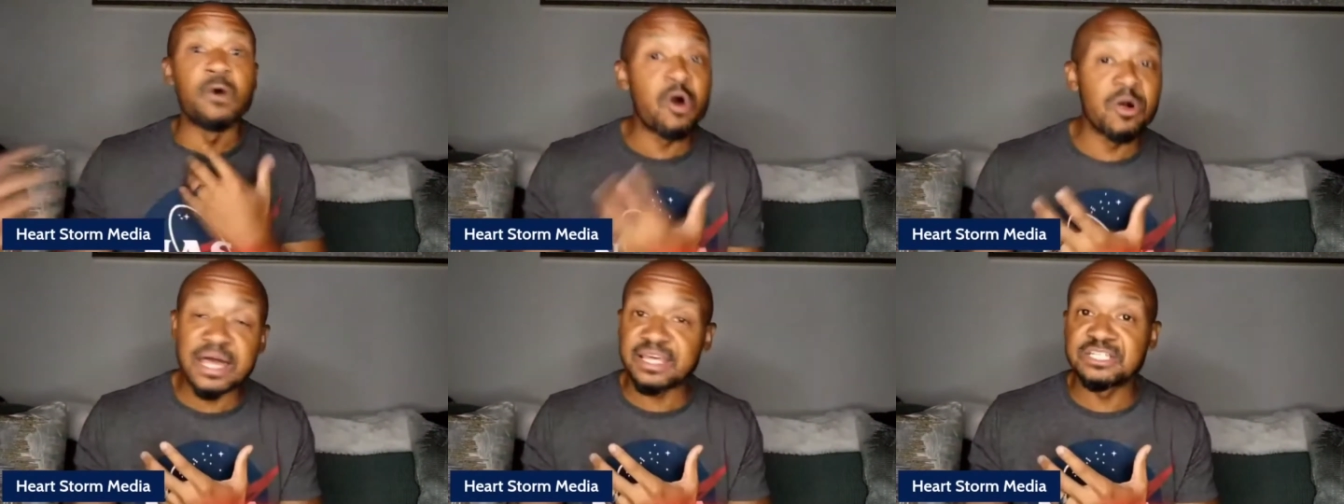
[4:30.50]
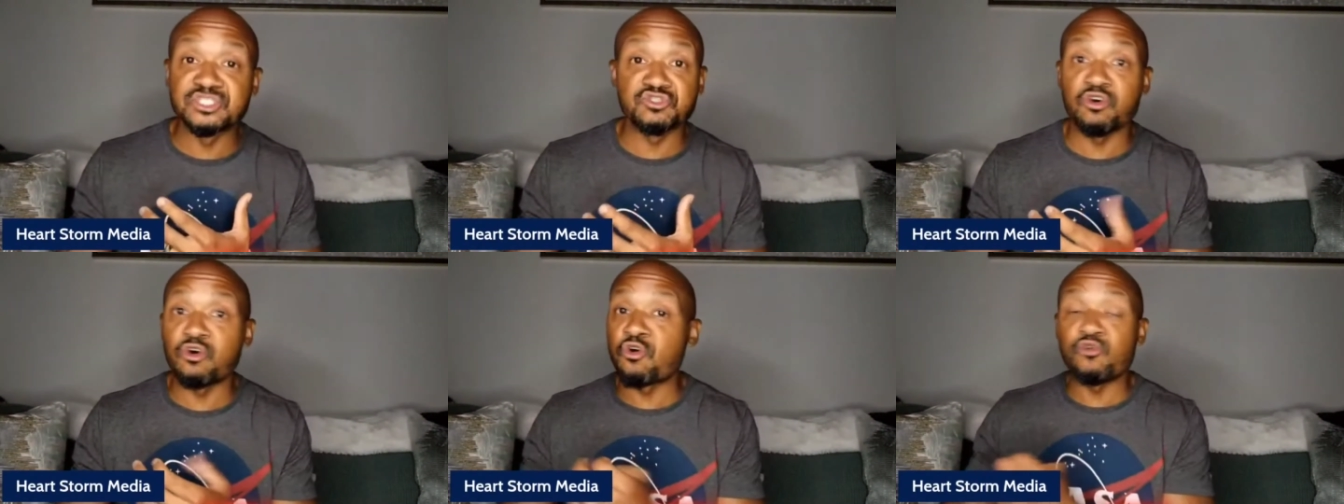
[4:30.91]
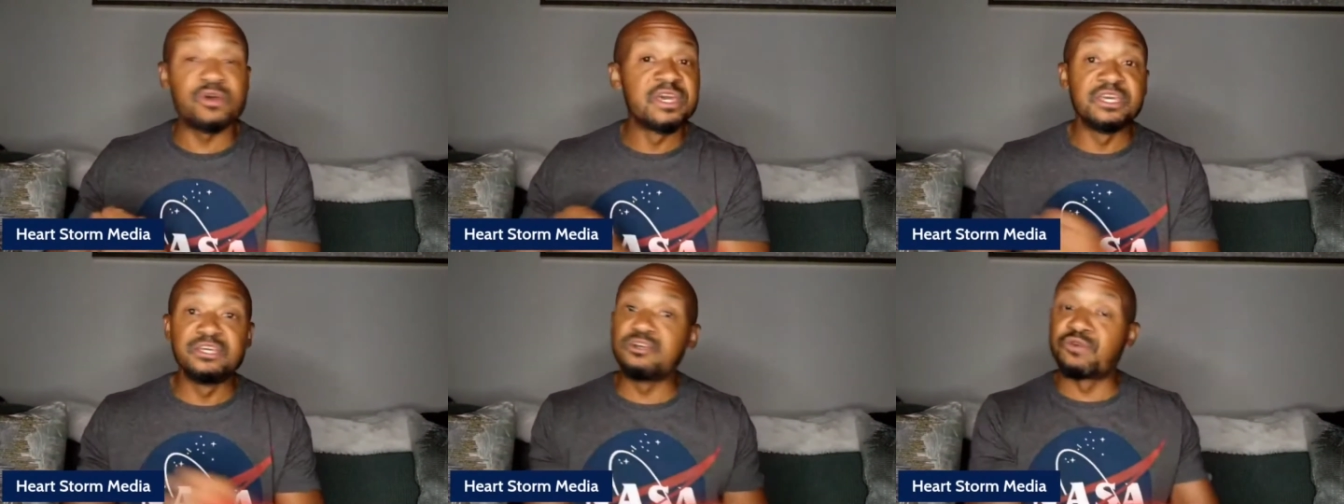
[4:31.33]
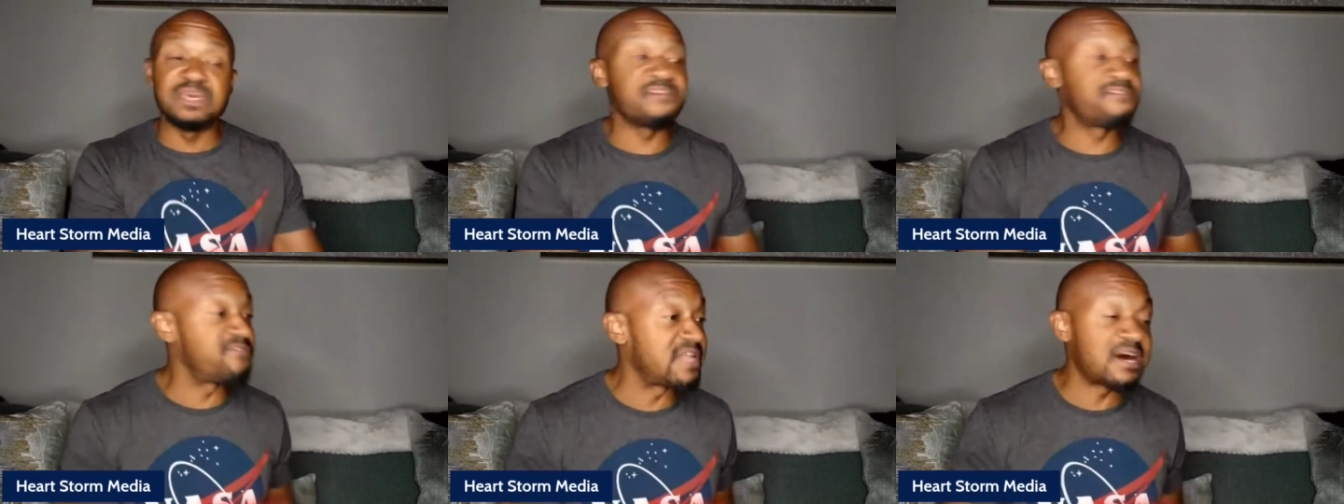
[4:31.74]
ball out of control, you know,
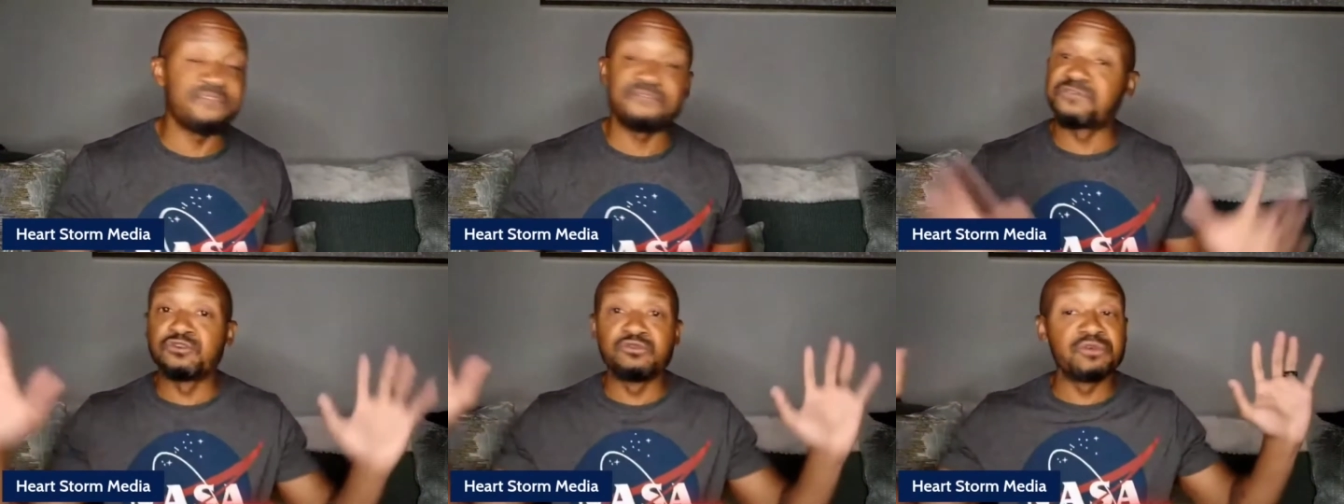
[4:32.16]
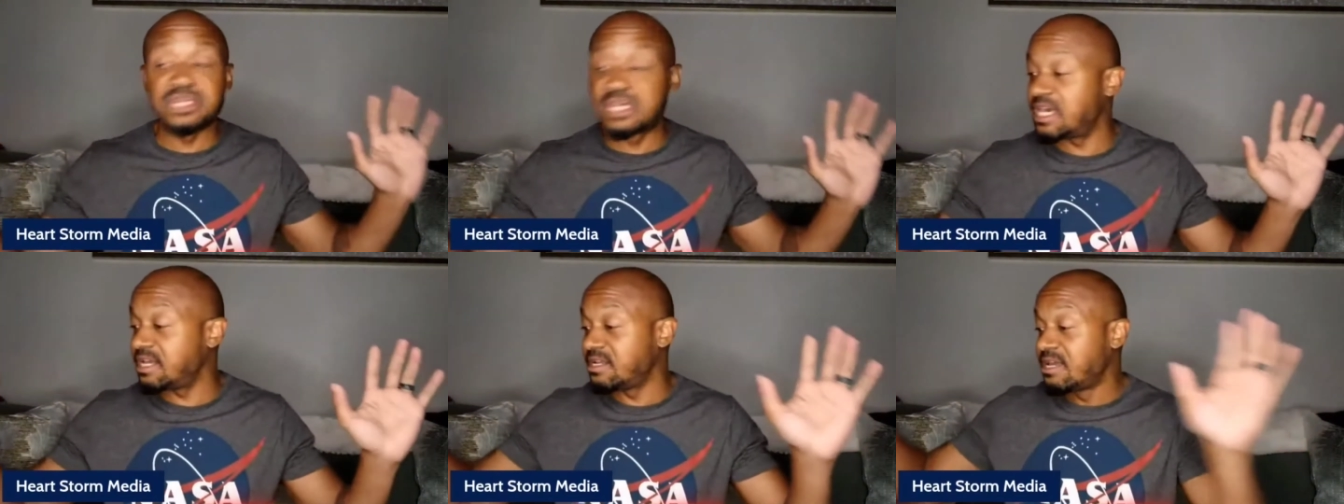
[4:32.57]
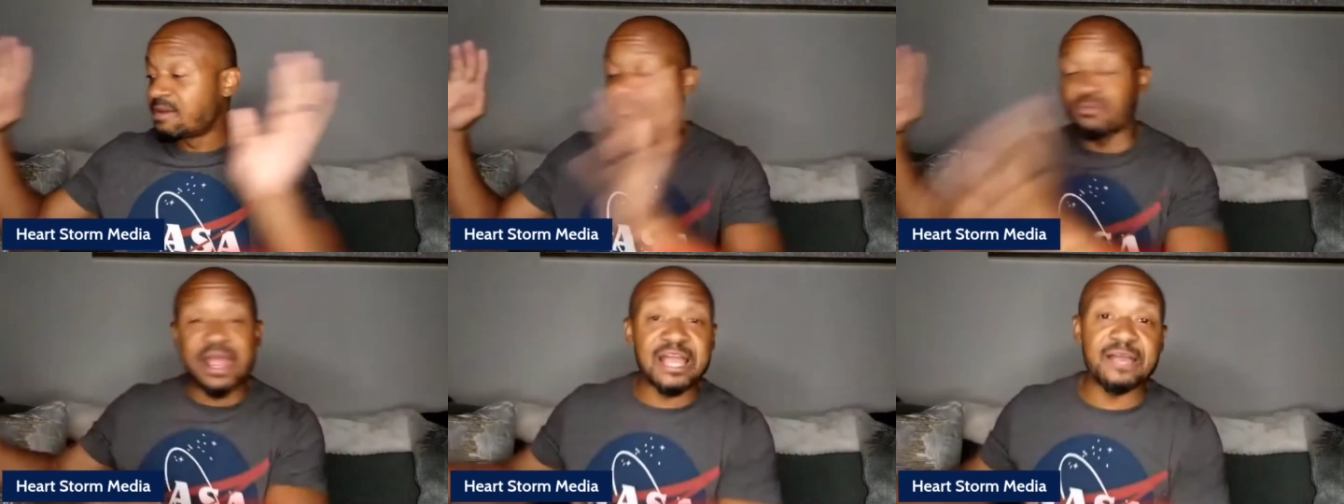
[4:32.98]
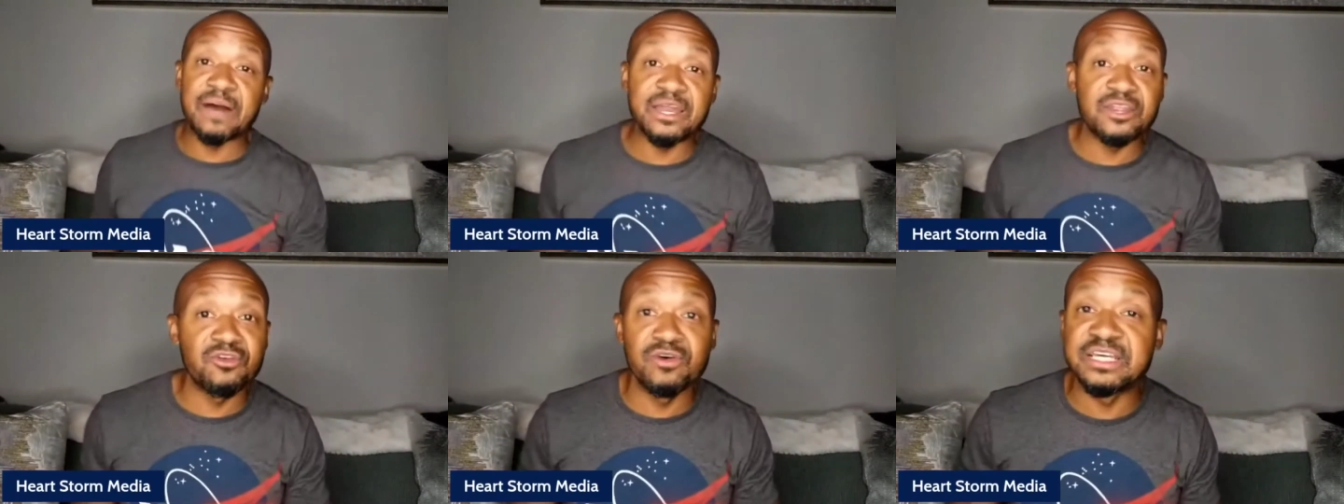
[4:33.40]
get fl- flewed in, brag
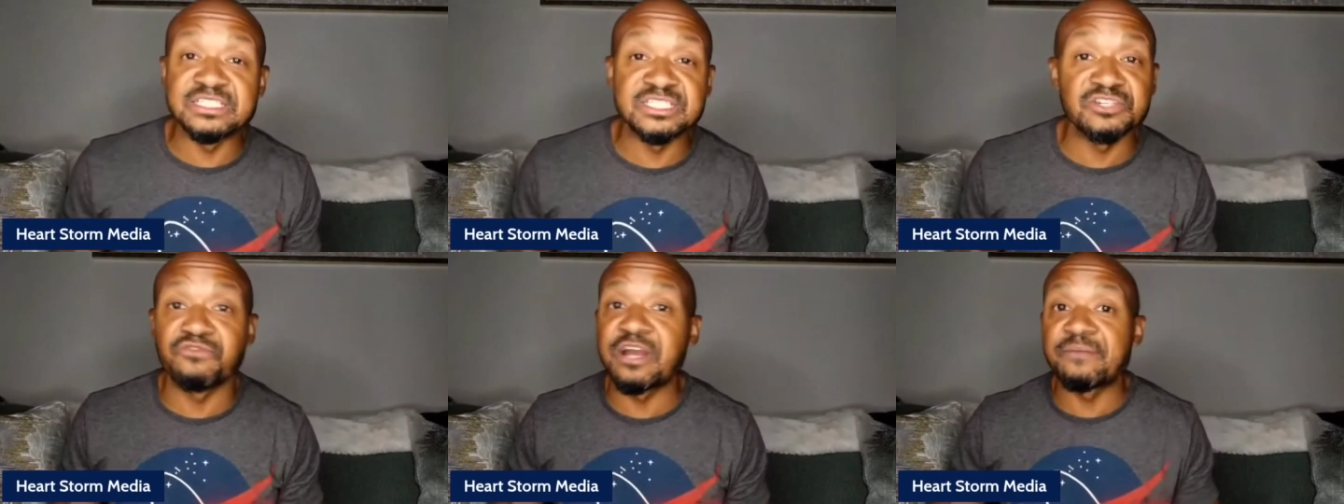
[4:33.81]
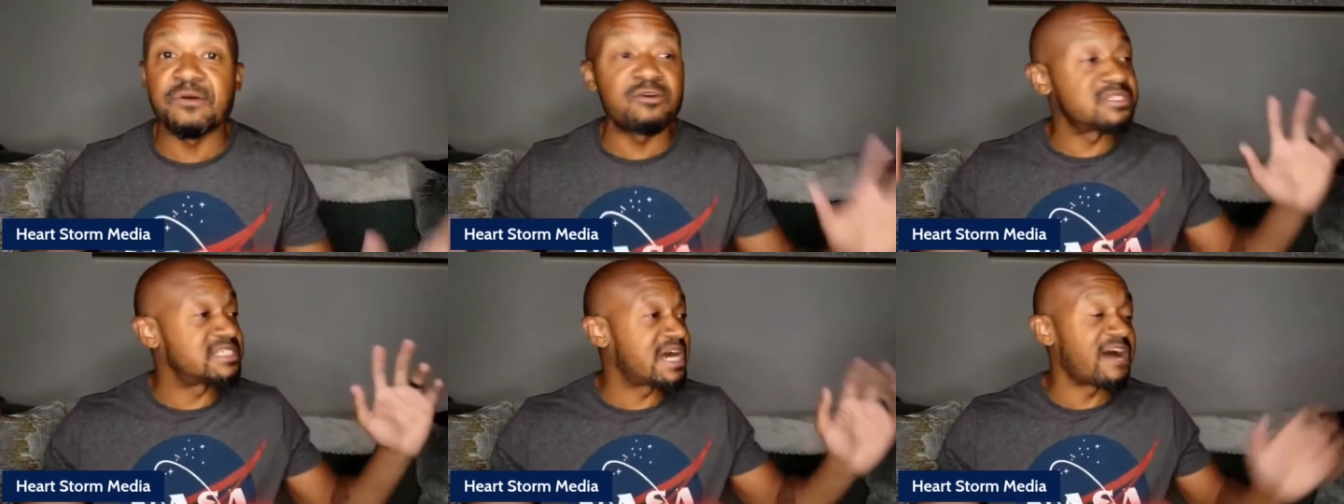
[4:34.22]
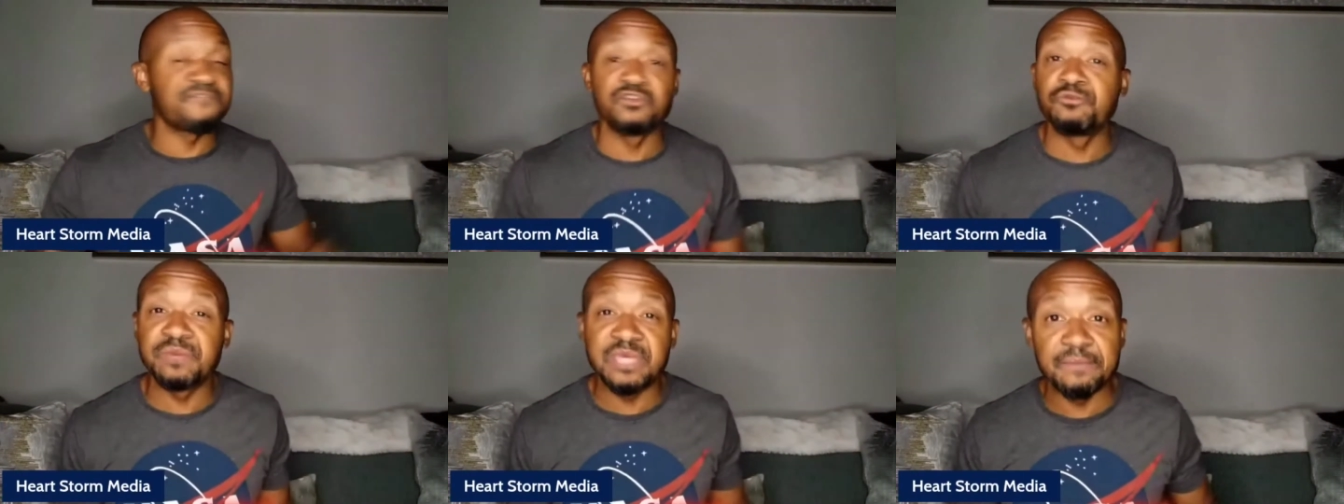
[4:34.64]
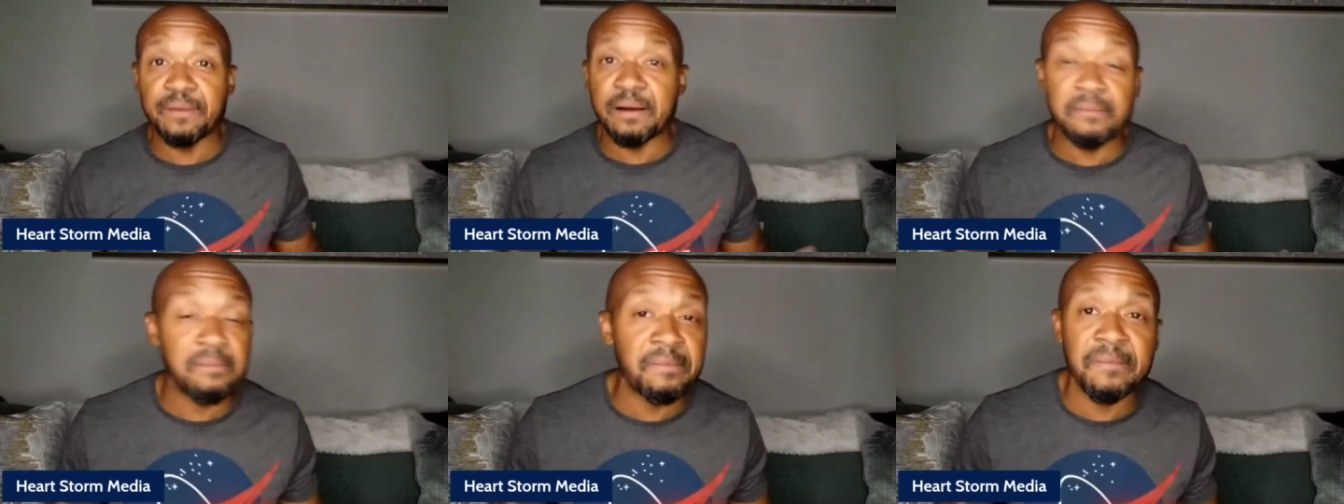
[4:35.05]
about it on Instagram, oh, this guy flew me
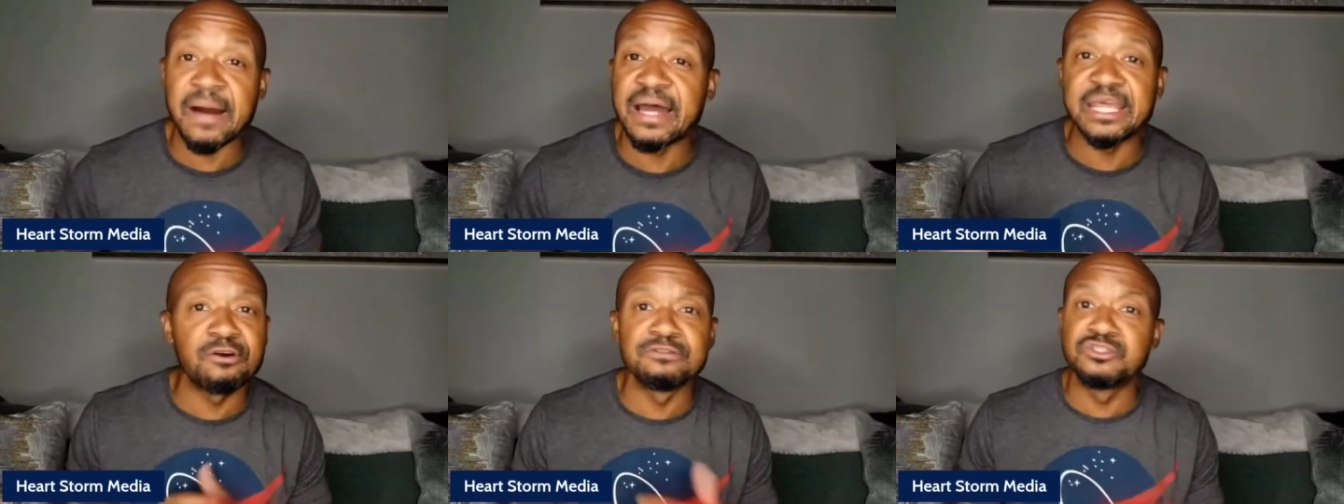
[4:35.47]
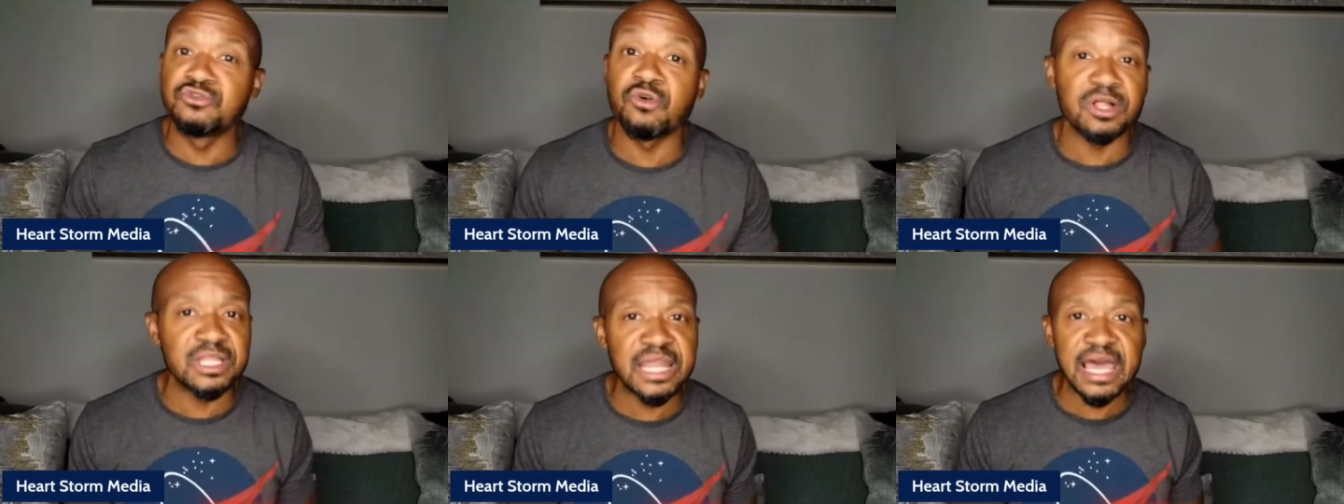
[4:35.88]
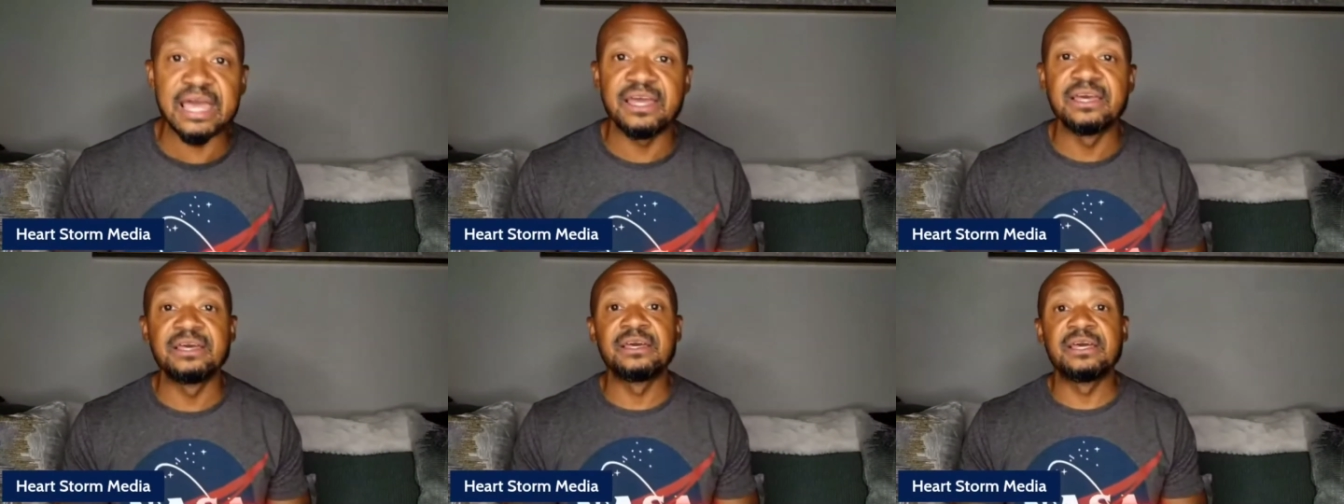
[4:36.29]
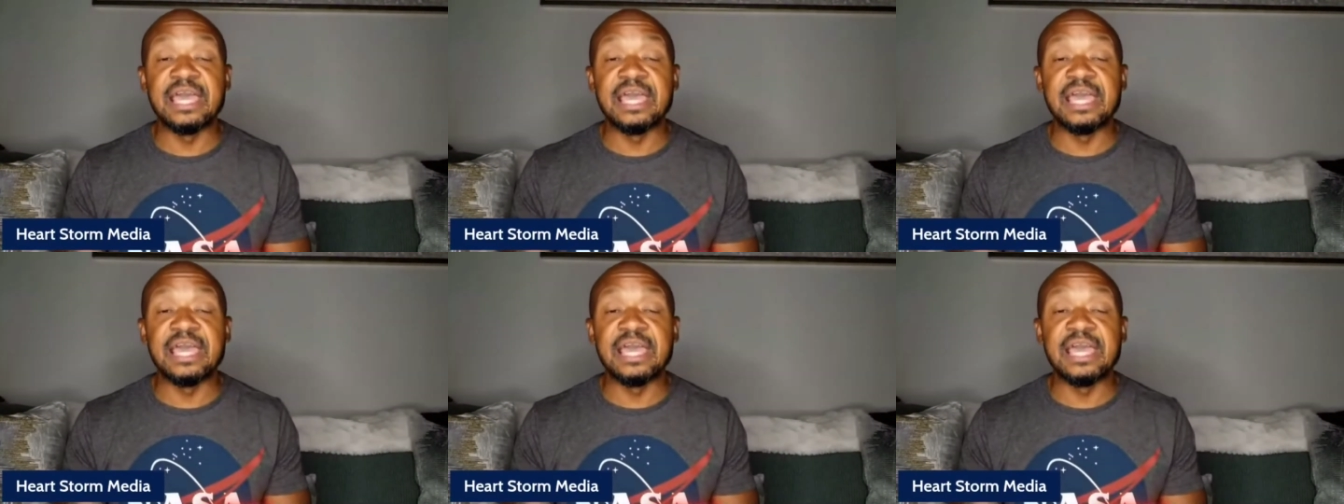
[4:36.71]
in, blah, blah, blah. They're going to do all of that.